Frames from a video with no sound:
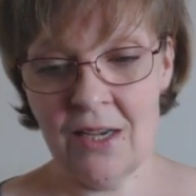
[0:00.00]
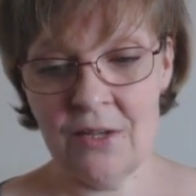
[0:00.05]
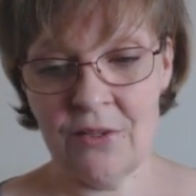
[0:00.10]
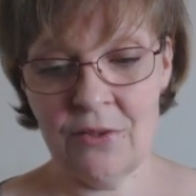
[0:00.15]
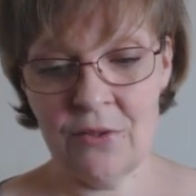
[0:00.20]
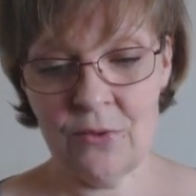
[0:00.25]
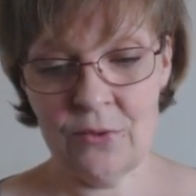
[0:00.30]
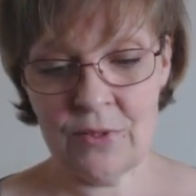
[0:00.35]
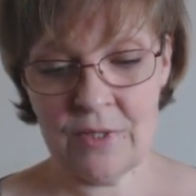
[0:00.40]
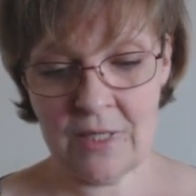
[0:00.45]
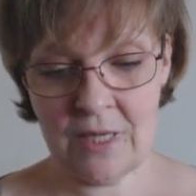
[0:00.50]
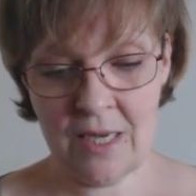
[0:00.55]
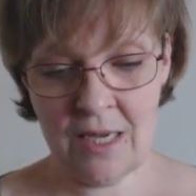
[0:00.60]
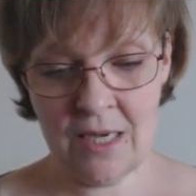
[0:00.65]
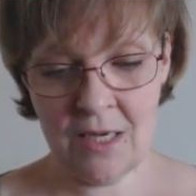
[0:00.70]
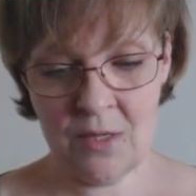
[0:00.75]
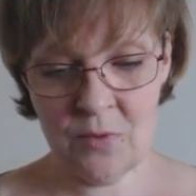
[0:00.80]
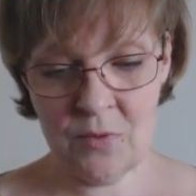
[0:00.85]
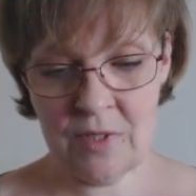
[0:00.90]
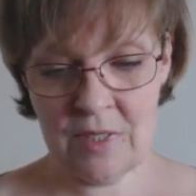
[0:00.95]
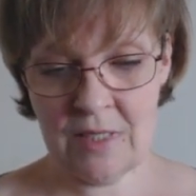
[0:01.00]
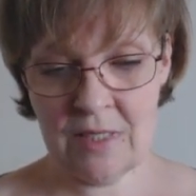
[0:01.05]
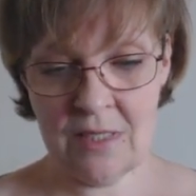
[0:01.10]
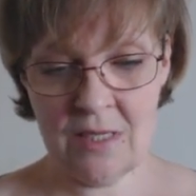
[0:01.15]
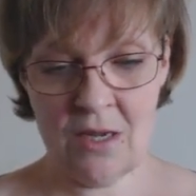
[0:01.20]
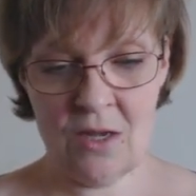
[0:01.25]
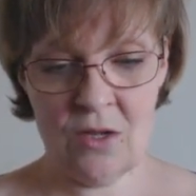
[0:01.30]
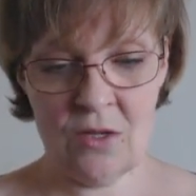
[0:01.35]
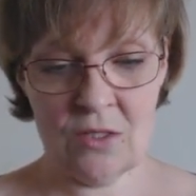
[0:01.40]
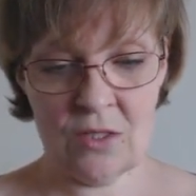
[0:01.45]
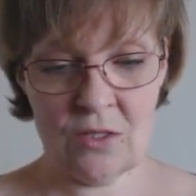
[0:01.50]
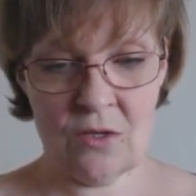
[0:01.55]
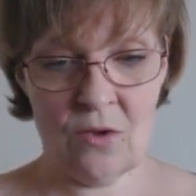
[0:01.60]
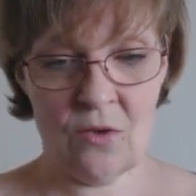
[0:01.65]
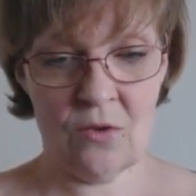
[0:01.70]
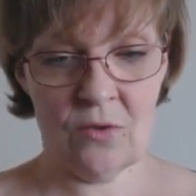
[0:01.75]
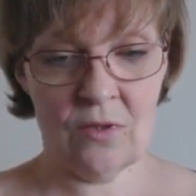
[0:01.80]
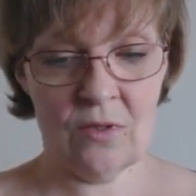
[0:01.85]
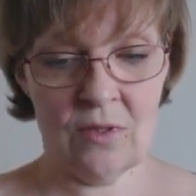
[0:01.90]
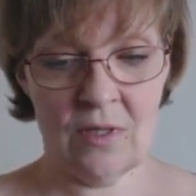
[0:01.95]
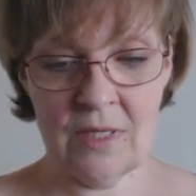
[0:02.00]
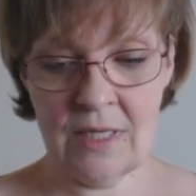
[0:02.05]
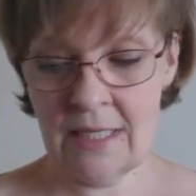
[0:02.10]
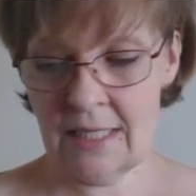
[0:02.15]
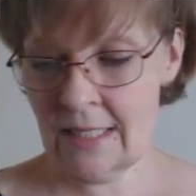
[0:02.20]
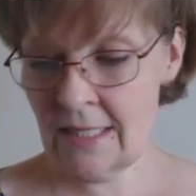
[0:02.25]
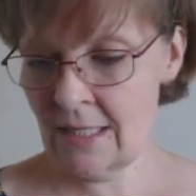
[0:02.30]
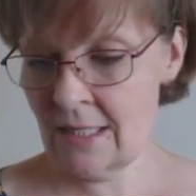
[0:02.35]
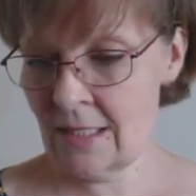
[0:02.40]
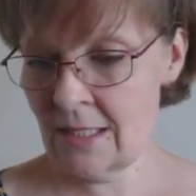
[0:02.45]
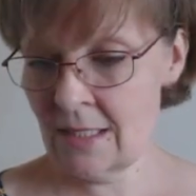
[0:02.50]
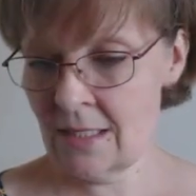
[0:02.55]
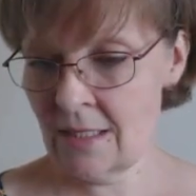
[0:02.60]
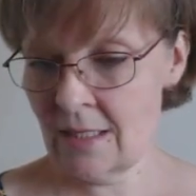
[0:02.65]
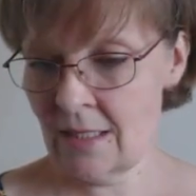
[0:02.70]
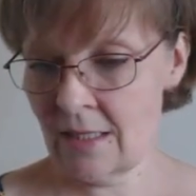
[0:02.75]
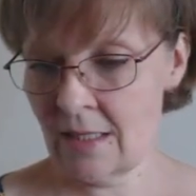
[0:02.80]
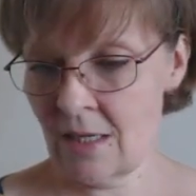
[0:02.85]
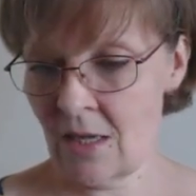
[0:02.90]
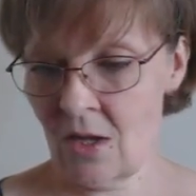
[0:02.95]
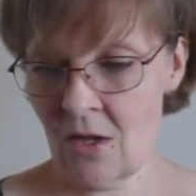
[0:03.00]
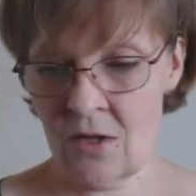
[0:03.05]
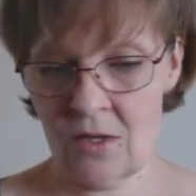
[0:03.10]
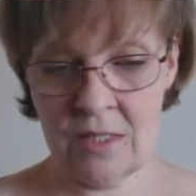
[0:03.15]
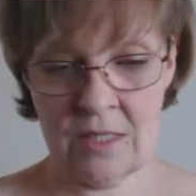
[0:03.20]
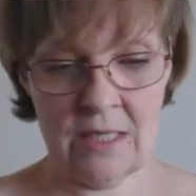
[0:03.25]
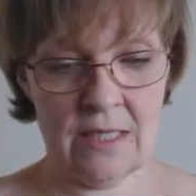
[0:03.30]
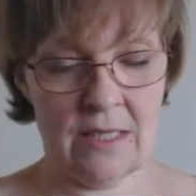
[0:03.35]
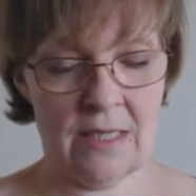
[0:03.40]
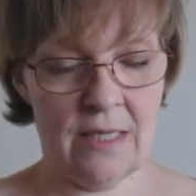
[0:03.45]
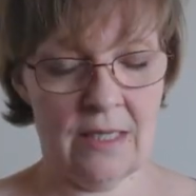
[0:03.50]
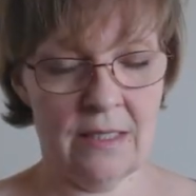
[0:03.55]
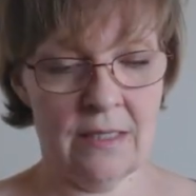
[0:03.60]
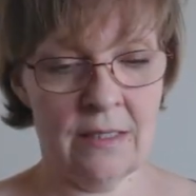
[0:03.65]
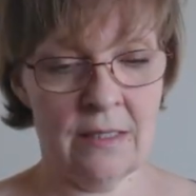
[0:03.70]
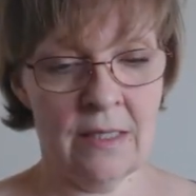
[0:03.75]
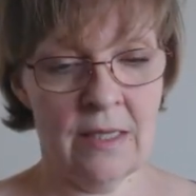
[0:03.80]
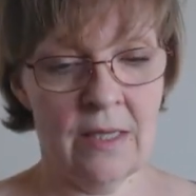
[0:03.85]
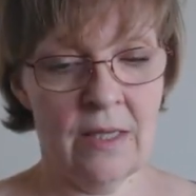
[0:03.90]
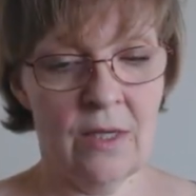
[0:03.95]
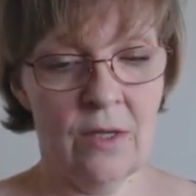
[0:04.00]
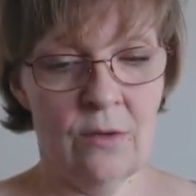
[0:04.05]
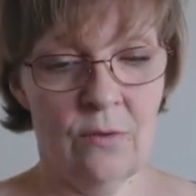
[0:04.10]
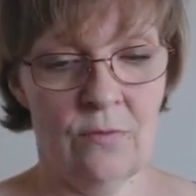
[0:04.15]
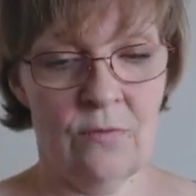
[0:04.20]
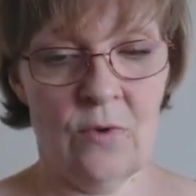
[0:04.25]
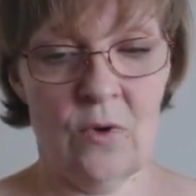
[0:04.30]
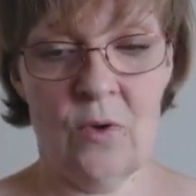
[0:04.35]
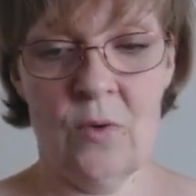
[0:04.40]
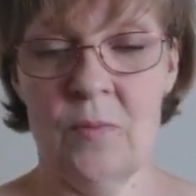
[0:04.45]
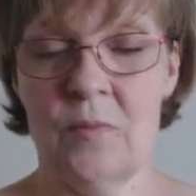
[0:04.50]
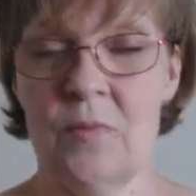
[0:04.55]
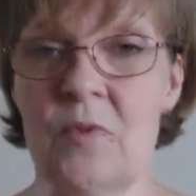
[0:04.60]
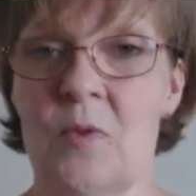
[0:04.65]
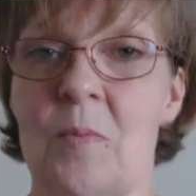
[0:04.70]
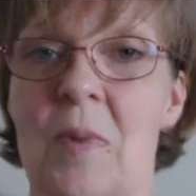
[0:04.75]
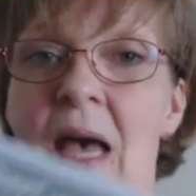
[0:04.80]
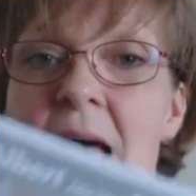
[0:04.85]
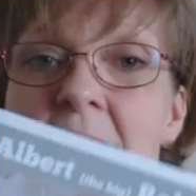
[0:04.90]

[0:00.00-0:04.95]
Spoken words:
I thought I would start on the little cardigan from the